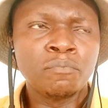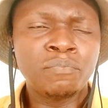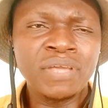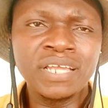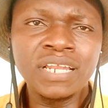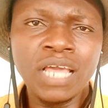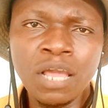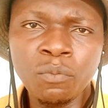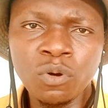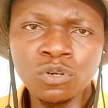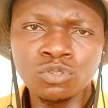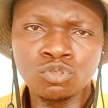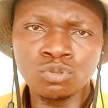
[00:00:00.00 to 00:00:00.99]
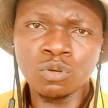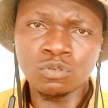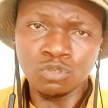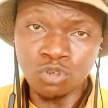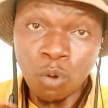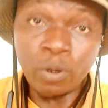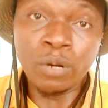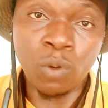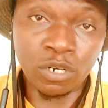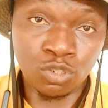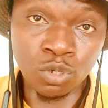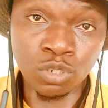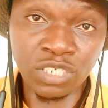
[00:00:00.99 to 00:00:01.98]
being able to, knowing
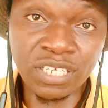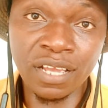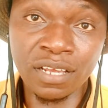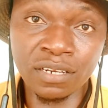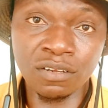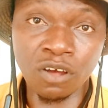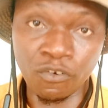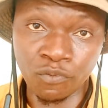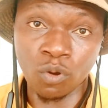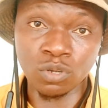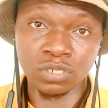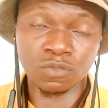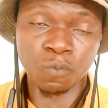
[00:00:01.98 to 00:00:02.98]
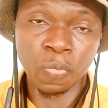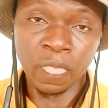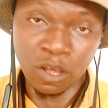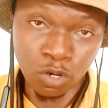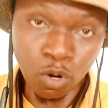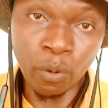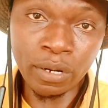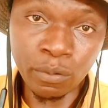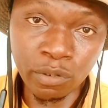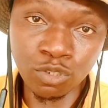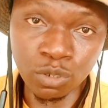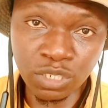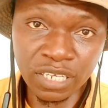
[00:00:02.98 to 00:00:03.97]
what you're saying, of course, knowing what you're